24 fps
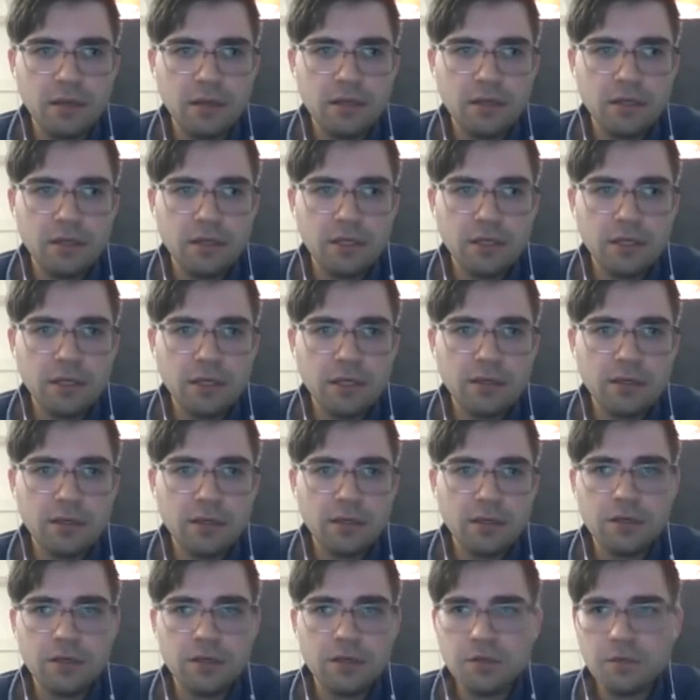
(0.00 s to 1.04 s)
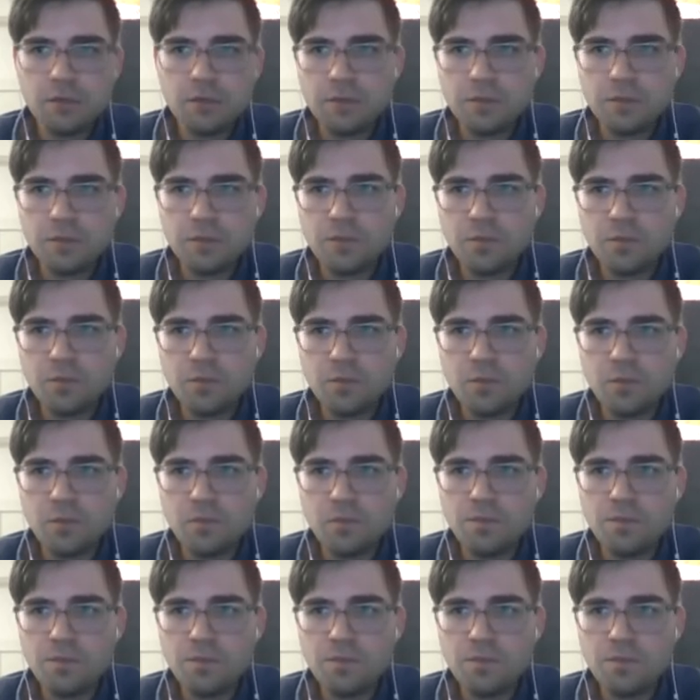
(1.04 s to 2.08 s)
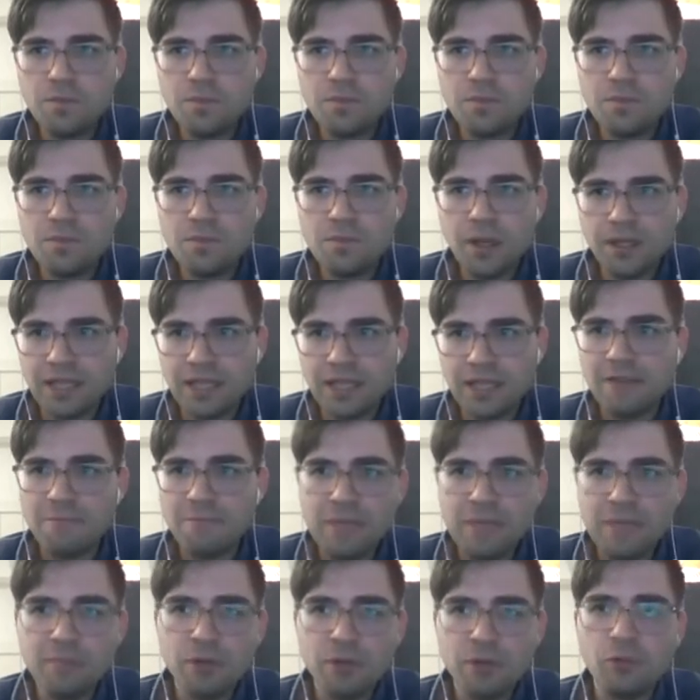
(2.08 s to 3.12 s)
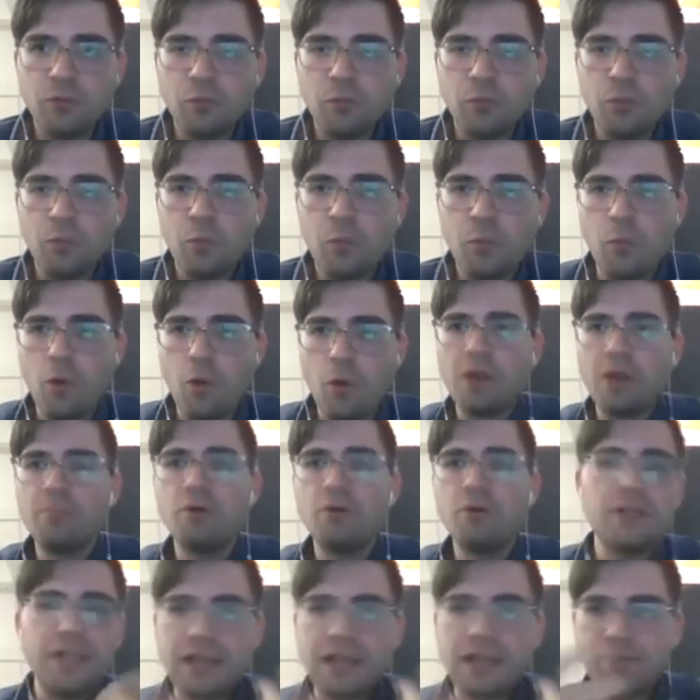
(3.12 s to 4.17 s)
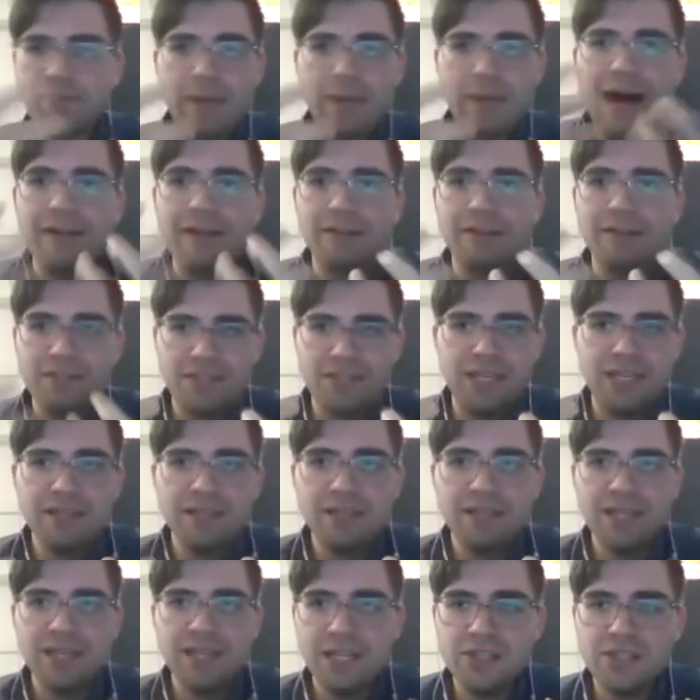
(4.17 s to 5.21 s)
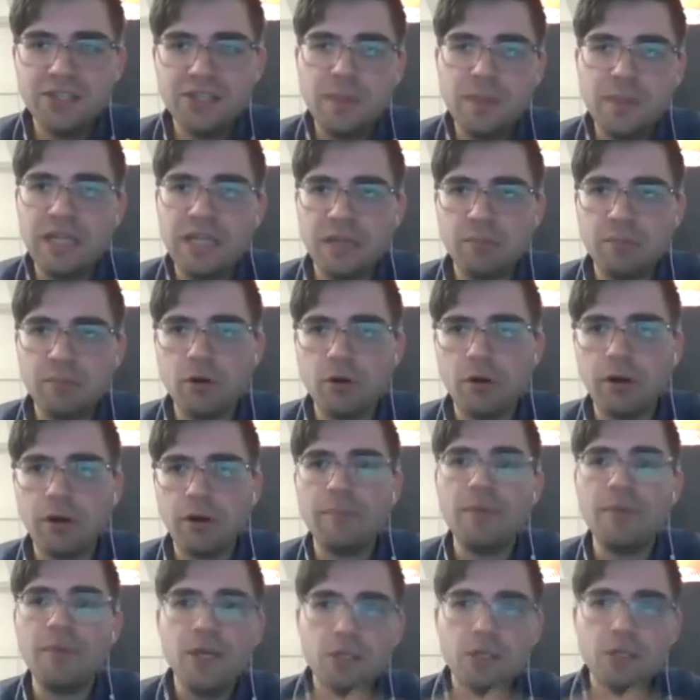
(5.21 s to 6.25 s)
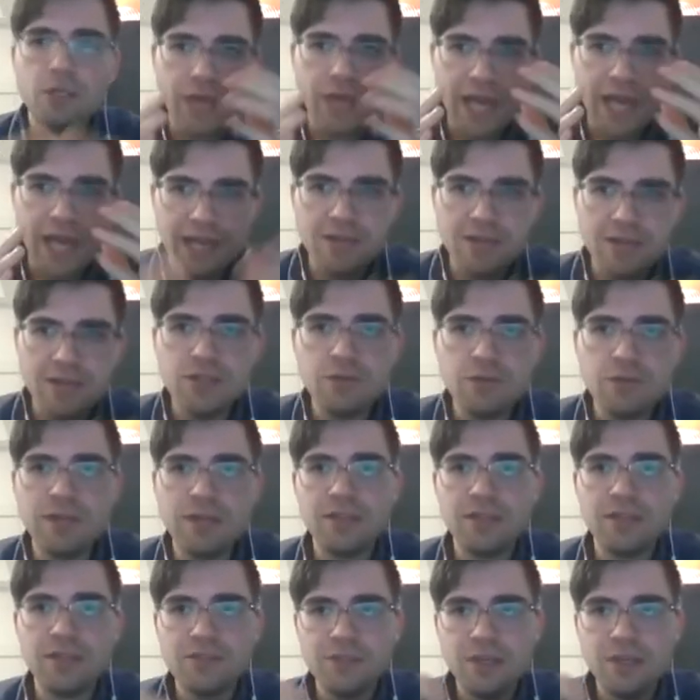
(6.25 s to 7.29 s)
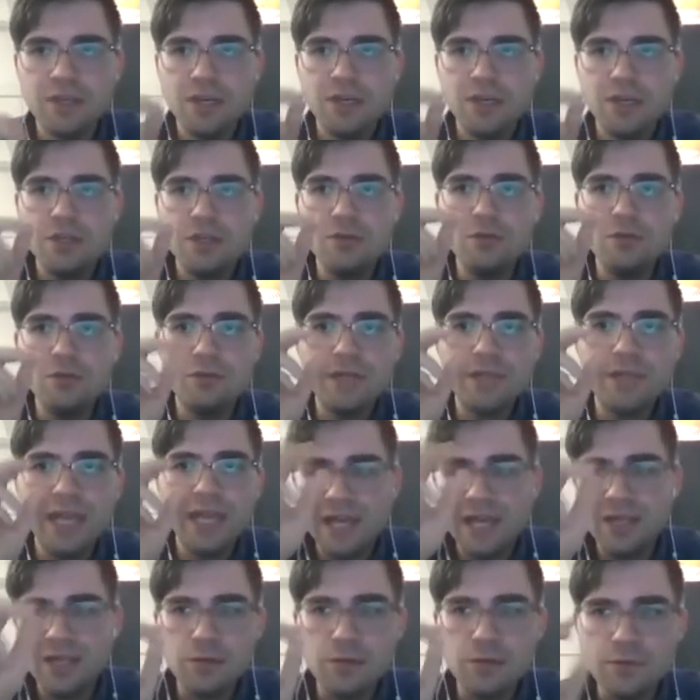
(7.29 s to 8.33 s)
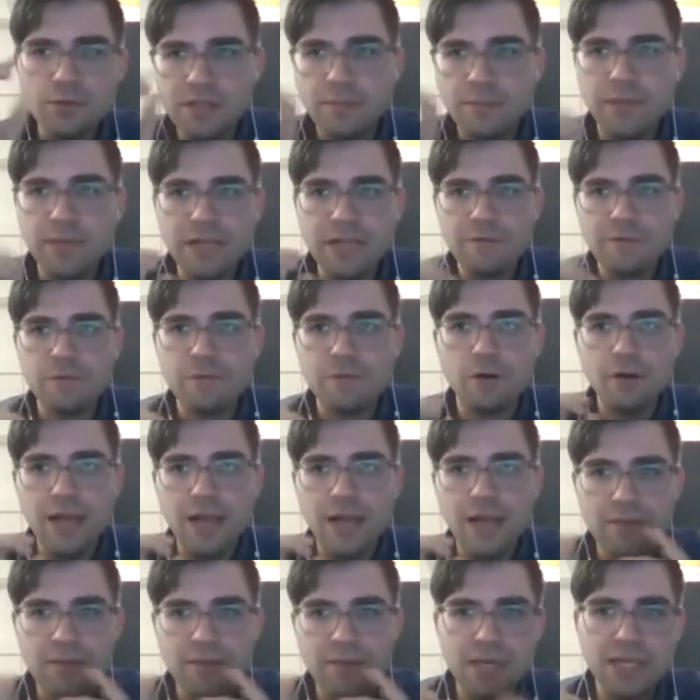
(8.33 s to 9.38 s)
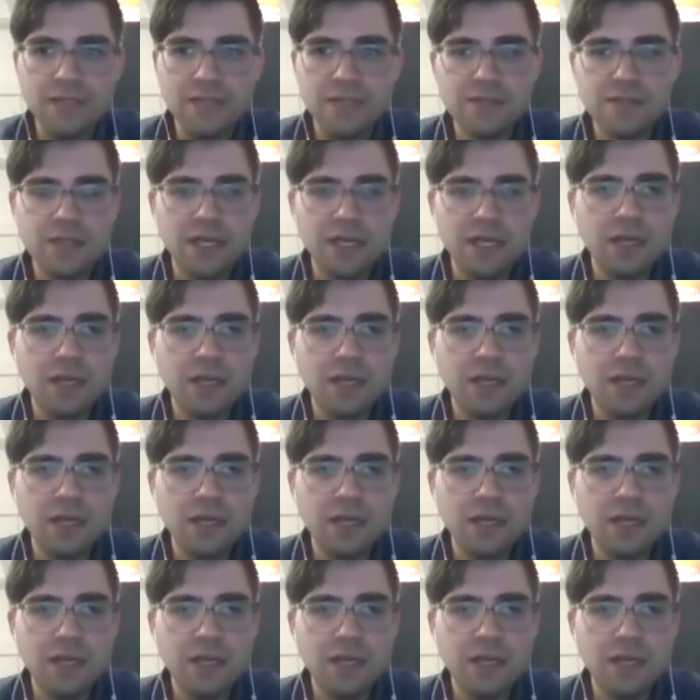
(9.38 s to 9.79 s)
uh, you know, a lot of people want to put a lot of policy in a spending program. You can do this. You can't use the money for A, B, and C.